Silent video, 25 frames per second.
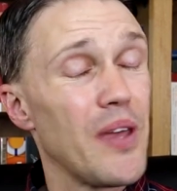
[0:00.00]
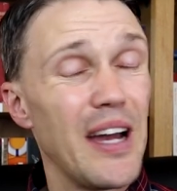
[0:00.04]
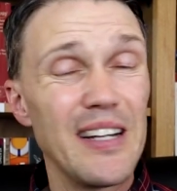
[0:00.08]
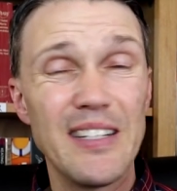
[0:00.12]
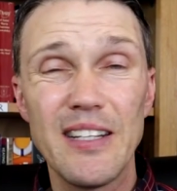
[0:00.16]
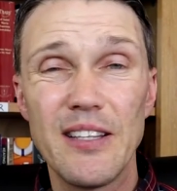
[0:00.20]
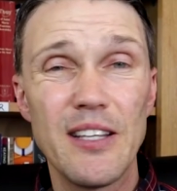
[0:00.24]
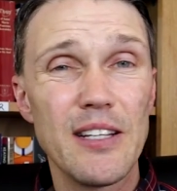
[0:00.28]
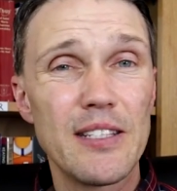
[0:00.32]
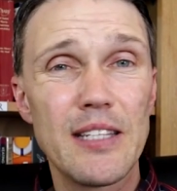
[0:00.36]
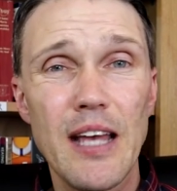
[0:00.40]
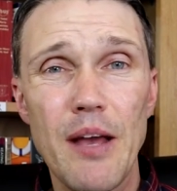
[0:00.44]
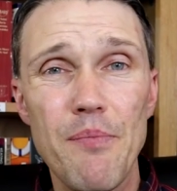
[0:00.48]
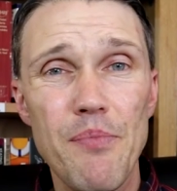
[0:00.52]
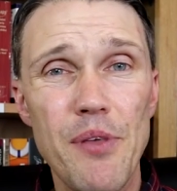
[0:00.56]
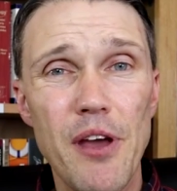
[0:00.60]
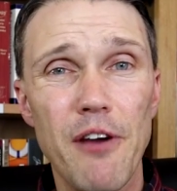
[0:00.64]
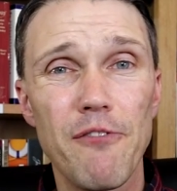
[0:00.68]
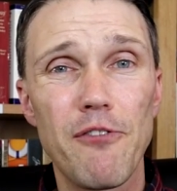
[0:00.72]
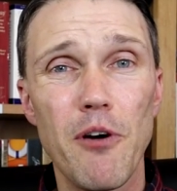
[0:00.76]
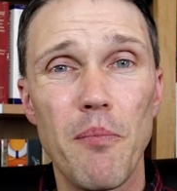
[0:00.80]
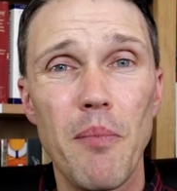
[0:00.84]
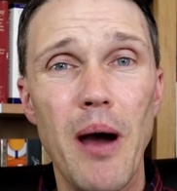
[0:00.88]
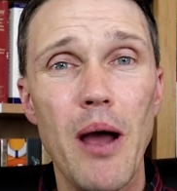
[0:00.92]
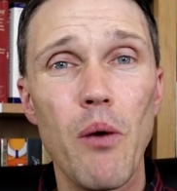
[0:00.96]
I did the same
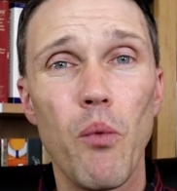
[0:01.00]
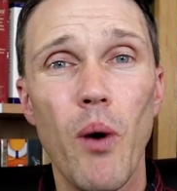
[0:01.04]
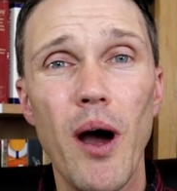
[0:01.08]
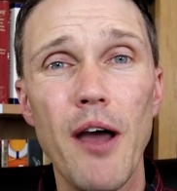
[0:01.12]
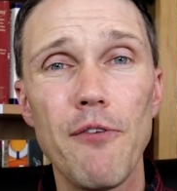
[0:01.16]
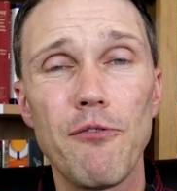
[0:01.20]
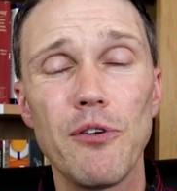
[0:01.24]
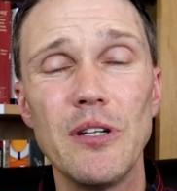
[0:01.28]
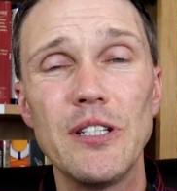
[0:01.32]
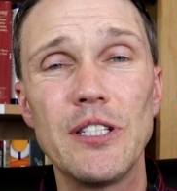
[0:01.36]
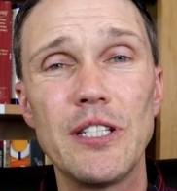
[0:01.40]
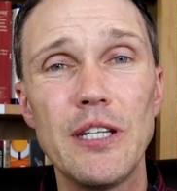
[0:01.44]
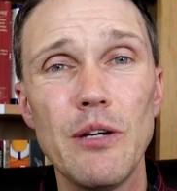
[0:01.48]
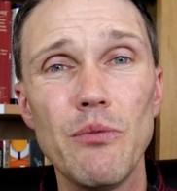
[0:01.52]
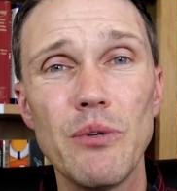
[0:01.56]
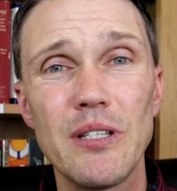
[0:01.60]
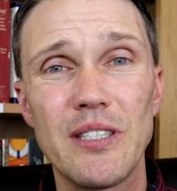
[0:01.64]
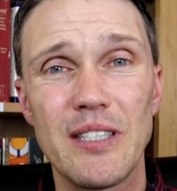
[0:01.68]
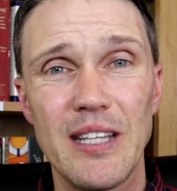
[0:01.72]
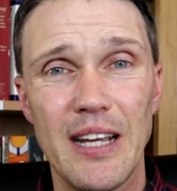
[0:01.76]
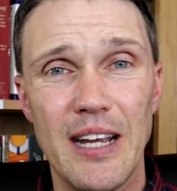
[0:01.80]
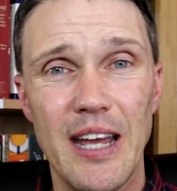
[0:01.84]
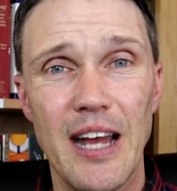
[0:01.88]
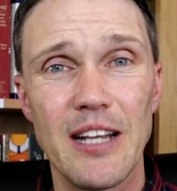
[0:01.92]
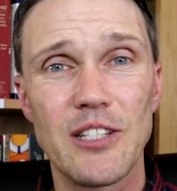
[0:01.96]
thing for my wife when she
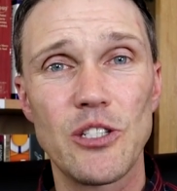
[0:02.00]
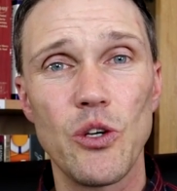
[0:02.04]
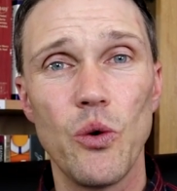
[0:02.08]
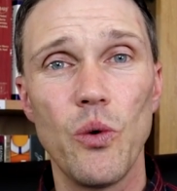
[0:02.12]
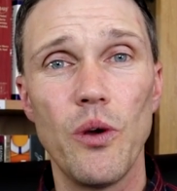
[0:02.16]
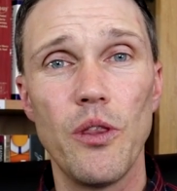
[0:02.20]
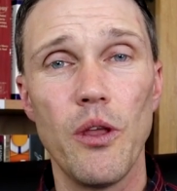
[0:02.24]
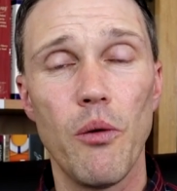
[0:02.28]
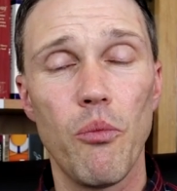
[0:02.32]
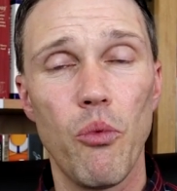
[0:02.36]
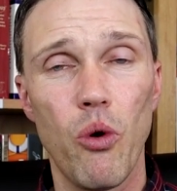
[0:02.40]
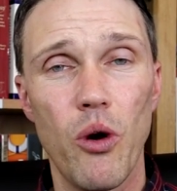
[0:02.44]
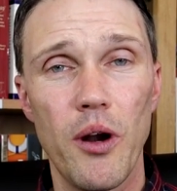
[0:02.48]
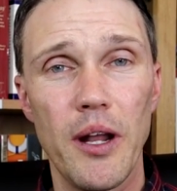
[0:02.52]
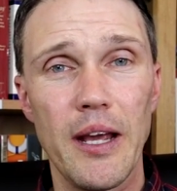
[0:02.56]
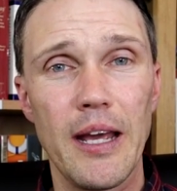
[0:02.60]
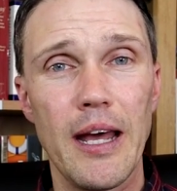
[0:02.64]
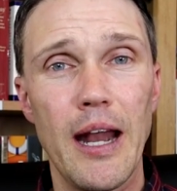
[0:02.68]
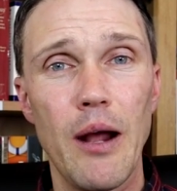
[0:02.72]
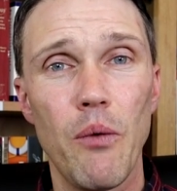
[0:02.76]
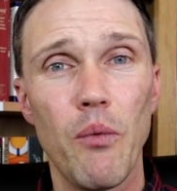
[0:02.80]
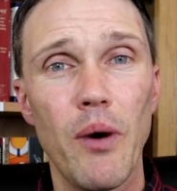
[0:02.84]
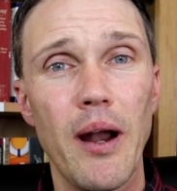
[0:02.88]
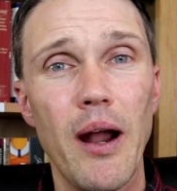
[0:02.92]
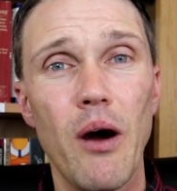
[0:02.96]
was sick at 2 in the
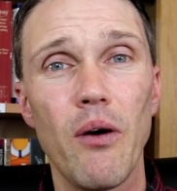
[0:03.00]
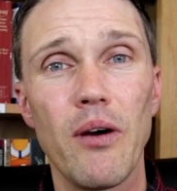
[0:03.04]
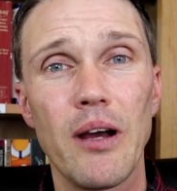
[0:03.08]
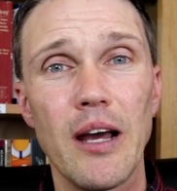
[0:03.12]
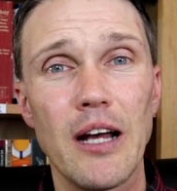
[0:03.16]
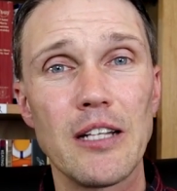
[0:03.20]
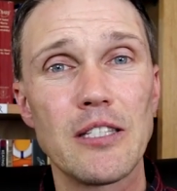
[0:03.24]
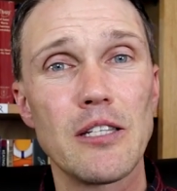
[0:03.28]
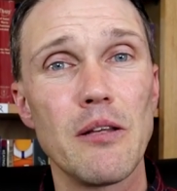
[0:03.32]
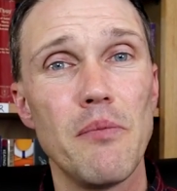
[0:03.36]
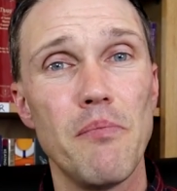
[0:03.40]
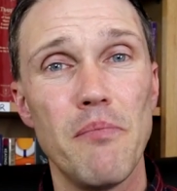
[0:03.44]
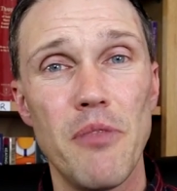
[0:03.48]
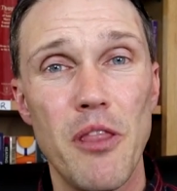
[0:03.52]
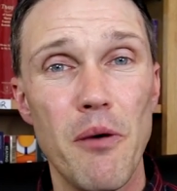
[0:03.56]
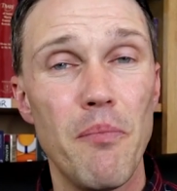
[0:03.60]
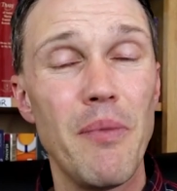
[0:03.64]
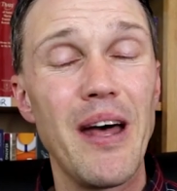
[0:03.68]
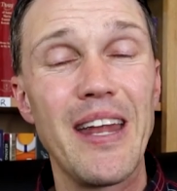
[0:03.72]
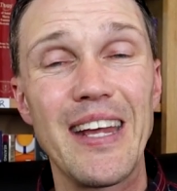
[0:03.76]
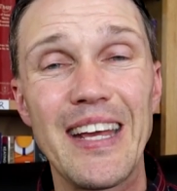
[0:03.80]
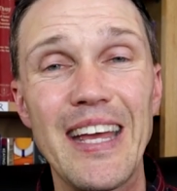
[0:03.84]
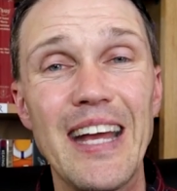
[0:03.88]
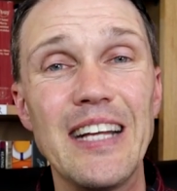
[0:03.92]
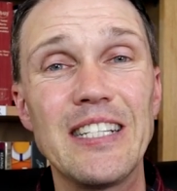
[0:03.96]
morning and I went out and got some the
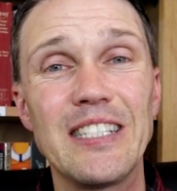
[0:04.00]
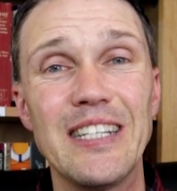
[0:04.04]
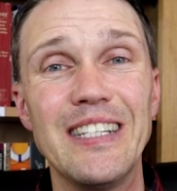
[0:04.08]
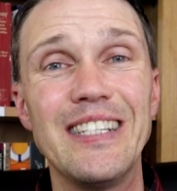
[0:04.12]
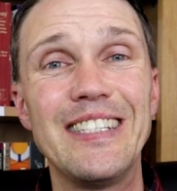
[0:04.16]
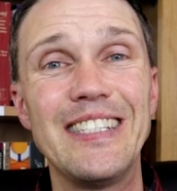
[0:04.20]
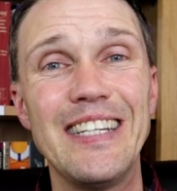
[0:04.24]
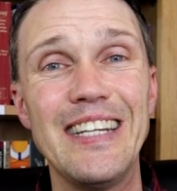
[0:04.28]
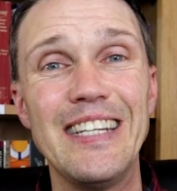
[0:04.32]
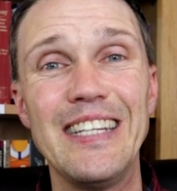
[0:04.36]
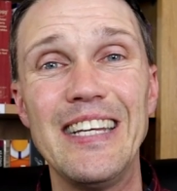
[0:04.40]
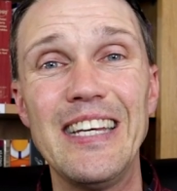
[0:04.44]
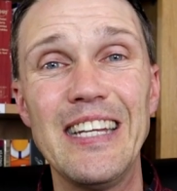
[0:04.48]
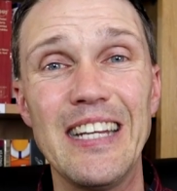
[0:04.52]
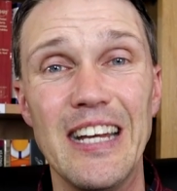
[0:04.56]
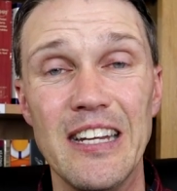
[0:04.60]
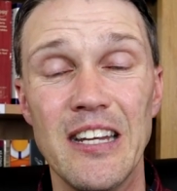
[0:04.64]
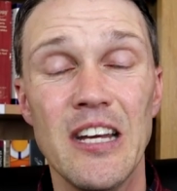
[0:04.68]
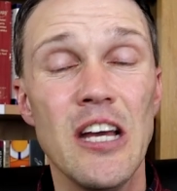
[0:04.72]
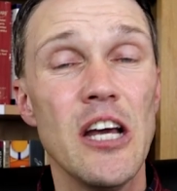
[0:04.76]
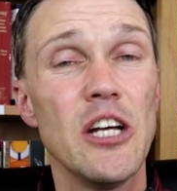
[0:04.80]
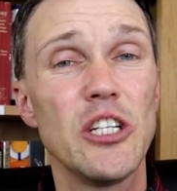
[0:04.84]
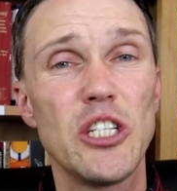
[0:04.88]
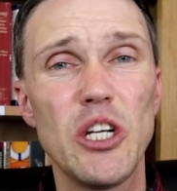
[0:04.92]
medication she needed.